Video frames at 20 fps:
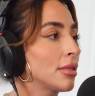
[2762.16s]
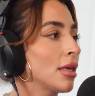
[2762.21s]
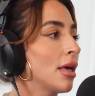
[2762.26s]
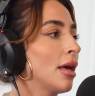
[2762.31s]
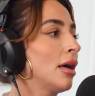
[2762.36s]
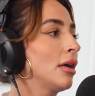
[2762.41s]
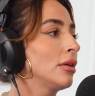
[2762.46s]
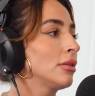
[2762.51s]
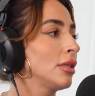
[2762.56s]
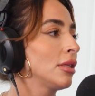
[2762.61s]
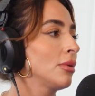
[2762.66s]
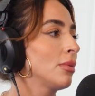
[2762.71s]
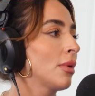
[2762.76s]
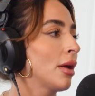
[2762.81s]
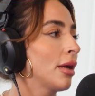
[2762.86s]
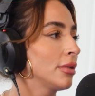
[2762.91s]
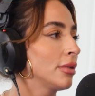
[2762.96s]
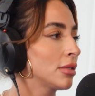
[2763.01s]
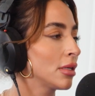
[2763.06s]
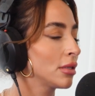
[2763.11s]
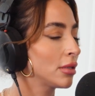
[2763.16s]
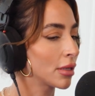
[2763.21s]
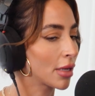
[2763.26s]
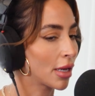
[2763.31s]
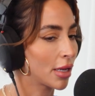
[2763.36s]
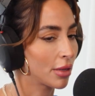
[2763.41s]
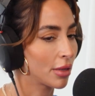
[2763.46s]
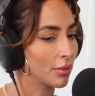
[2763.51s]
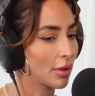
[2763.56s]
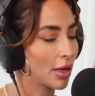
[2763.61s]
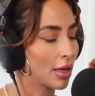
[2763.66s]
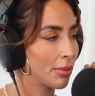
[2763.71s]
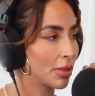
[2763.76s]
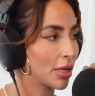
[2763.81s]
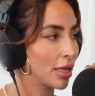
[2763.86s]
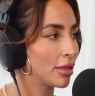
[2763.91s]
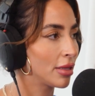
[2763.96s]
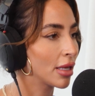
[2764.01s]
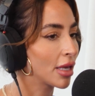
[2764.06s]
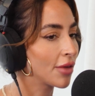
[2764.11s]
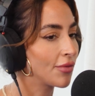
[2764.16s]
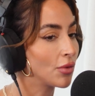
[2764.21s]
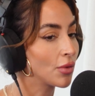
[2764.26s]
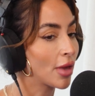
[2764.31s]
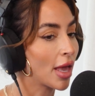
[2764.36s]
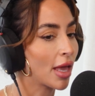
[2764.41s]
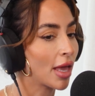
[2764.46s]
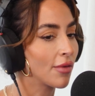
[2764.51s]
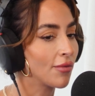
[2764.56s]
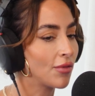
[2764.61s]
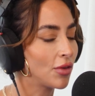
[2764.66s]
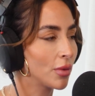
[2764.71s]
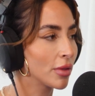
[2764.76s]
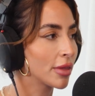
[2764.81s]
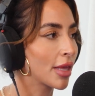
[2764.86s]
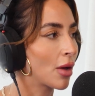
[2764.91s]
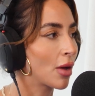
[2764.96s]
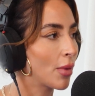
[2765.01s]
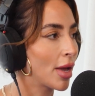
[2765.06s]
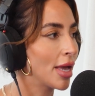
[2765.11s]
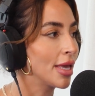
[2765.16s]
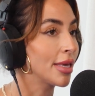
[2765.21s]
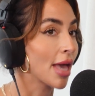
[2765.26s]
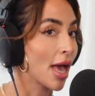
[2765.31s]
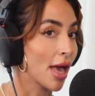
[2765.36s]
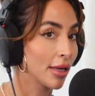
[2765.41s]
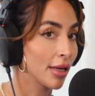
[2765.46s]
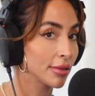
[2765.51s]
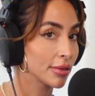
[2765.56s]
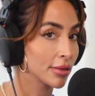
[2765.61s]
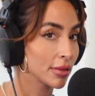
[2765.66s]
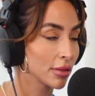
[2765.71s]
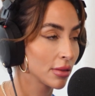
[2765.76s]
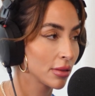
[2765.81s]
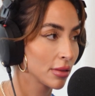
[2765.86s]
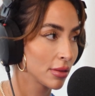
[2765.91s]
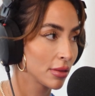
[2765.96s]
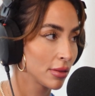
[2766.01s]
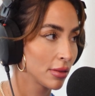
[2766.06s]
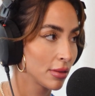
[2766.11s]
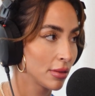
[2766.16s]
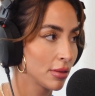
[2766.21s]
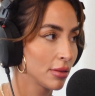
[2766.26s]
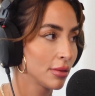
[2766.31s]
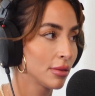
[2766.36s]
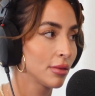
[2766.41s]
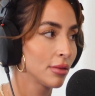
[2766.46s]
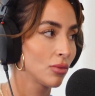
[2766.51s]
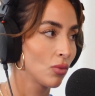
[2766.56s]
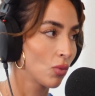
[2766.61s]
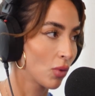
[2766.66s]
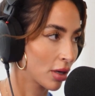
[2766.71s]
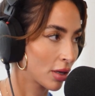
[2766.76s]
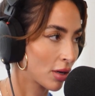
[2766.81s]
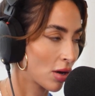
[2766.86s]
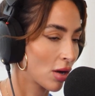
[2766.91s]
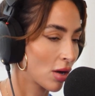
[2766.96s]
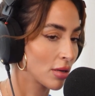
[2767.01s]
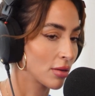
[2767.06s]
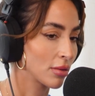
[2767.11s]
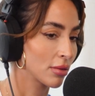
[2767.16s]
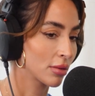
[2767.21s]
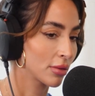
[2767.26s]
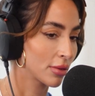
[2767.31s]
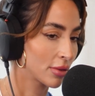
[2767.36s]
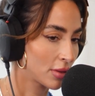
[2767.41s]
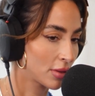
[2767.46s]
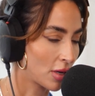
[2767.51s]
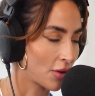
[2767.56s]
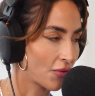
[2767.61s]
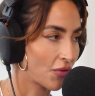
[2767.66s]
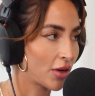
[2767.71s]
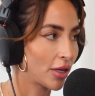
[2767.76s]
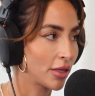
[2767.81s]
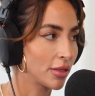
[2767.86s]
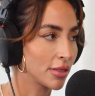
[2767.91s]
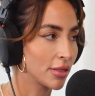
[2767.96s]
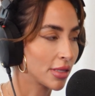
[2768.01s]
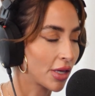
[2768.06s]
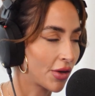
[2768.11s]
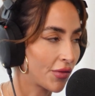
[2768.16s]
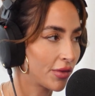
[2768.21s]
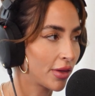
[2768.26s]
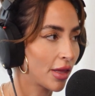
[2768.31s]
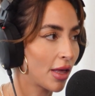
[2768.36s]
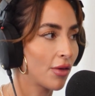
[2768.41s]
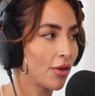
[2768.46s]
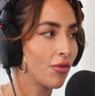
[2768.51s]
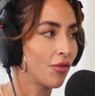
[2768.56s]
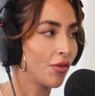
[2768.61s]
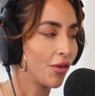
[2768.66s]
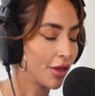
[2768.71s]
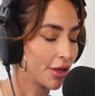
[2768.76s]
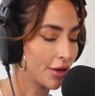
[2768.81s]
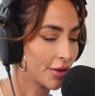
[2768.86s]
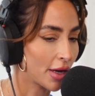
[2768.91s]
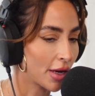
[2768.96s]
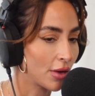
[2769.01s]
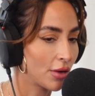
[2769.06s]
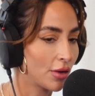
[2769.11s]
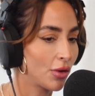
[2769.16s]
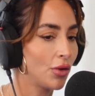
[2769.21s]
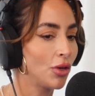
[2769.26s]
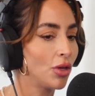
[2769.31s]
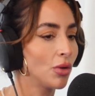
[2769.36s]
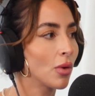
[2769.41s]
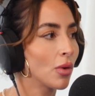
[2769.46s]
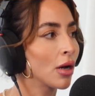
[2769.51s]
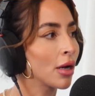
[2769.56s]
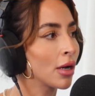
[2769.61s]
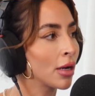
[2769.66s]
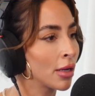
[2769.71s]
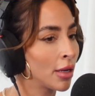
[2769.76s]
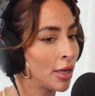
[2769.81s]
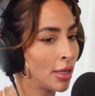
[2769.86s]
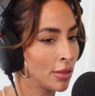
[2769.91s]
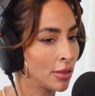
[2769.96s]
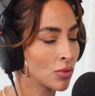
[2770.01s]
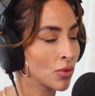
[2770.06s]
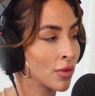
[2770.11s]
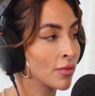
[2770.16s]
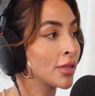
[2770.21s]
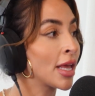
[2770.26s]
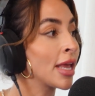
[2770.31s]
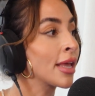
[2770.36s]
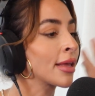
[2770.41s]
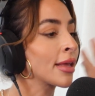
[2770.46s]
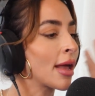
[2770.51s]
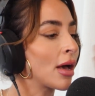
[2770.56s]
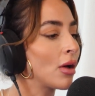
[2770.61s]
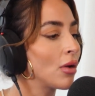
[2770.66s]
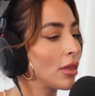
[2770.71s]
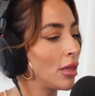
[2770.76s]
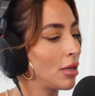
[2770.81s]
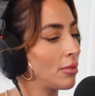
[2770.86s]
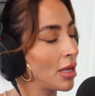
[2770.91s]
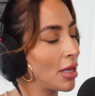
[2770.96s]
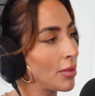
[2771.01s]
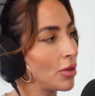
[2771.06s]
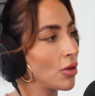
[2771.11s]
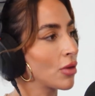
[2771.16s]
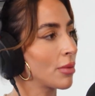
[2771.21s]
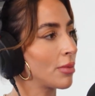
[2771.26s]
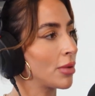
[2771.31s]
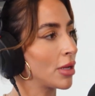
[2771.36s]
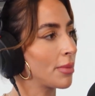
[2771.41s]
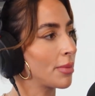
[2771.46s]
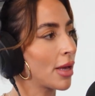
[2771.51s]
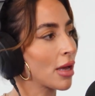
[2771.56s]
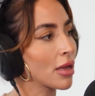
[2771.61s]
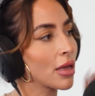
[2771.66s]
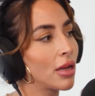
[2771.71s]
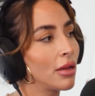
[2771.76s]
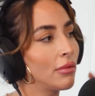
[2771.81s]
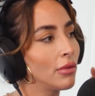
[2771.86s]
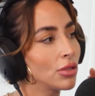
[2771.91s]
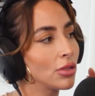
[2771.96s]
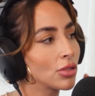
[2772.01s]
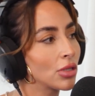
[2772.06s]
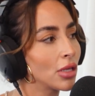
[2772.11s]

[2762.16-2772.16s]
That's the healthy way to look at it, right? But I think if you can't view it that way yet, work on confidence, self-love, feeling grounded in who you are, and sort of take it out, and then maybe you can put it back in eventually.